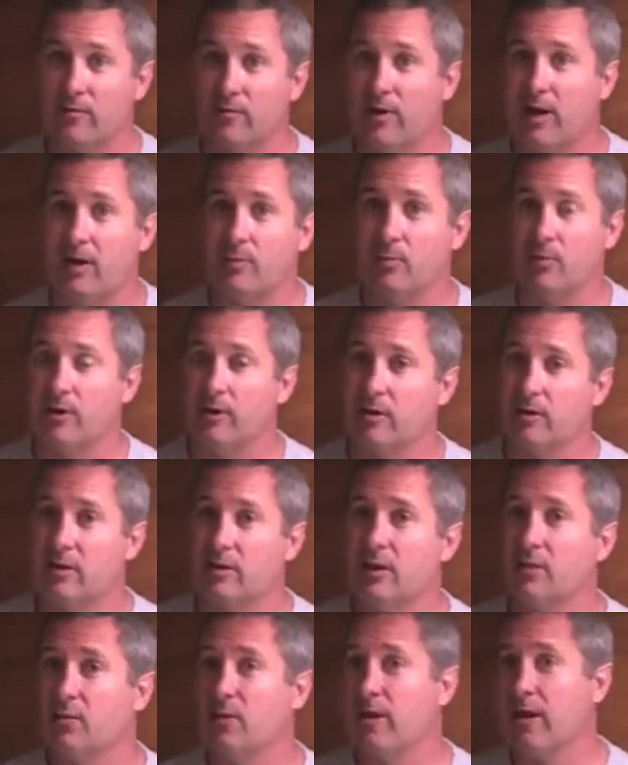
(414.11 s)
evaporator,
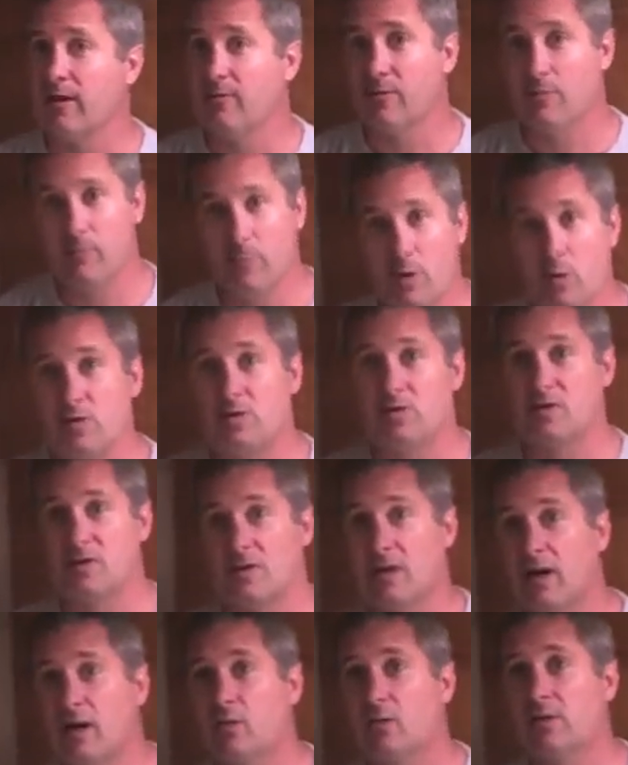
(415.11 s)
and then we have the boat
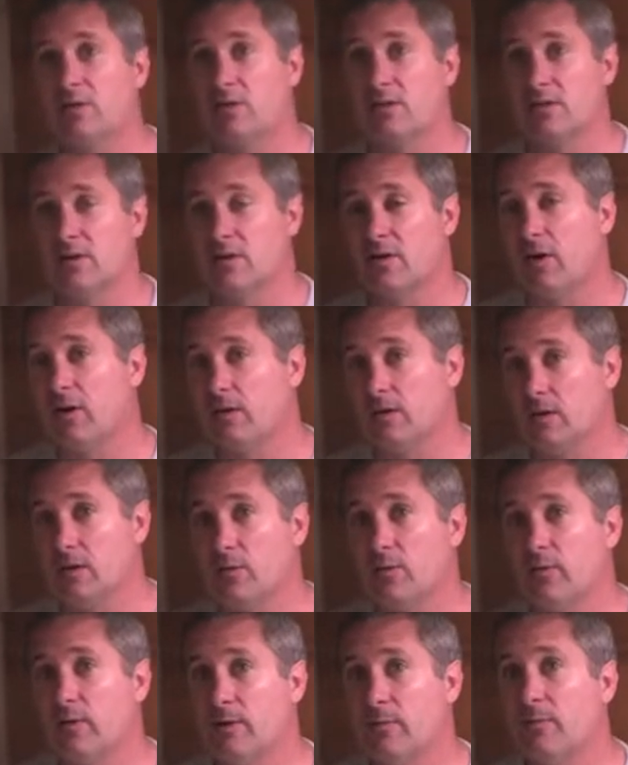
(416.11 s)
style, which is an
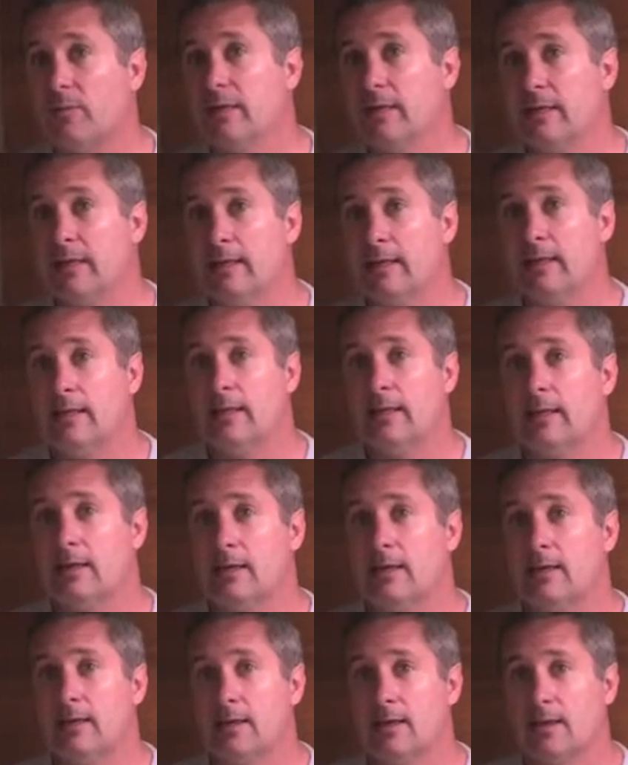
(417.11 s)
all-aluminum
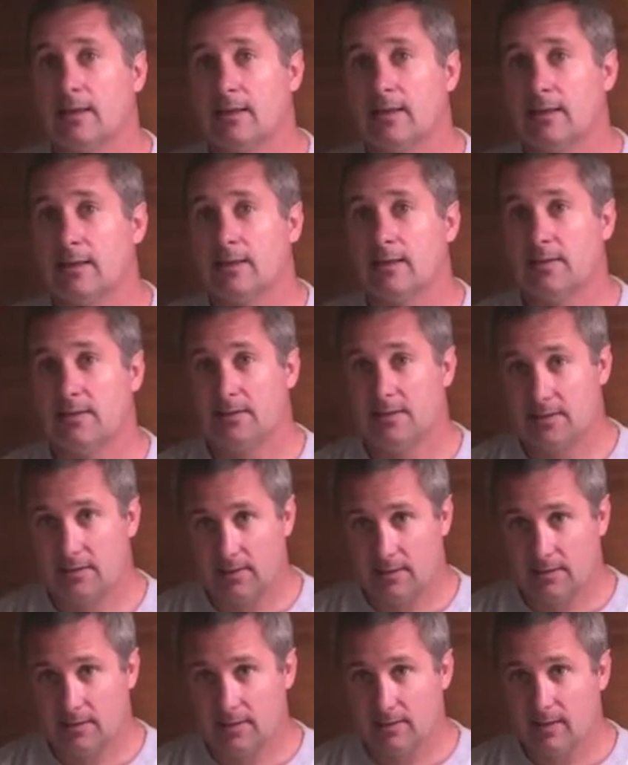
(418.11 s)

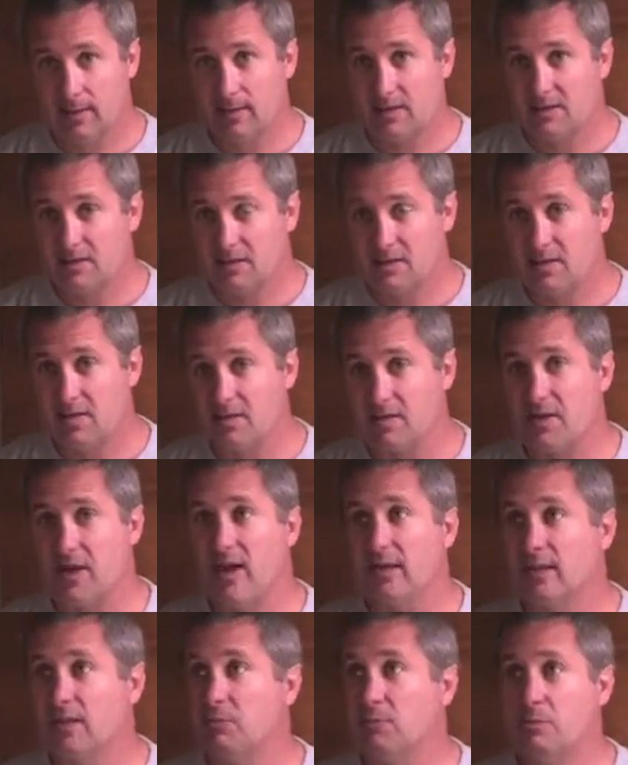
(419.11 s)
that's
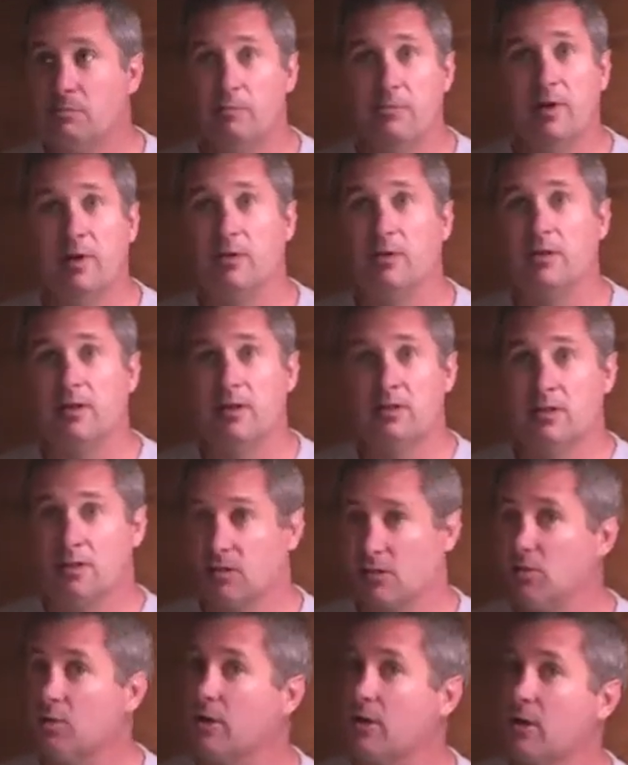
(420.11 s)
designed to be built
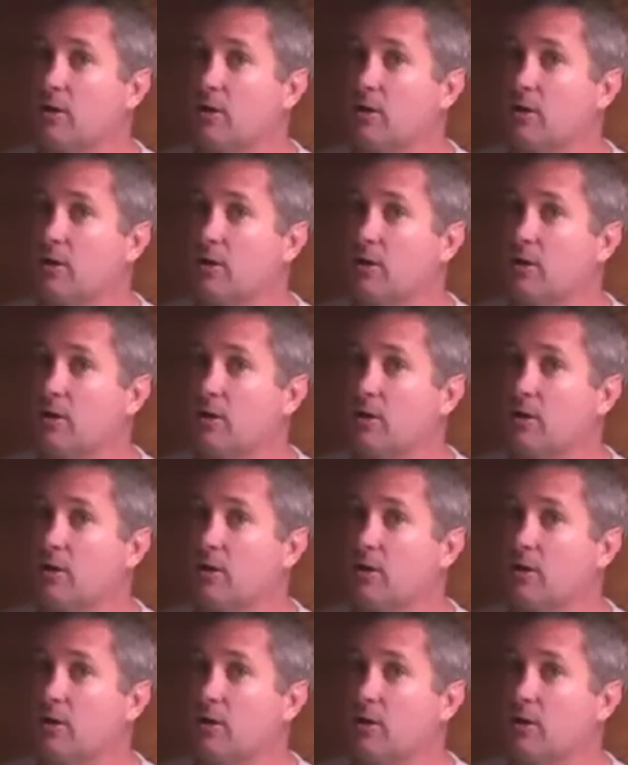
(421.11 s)
into a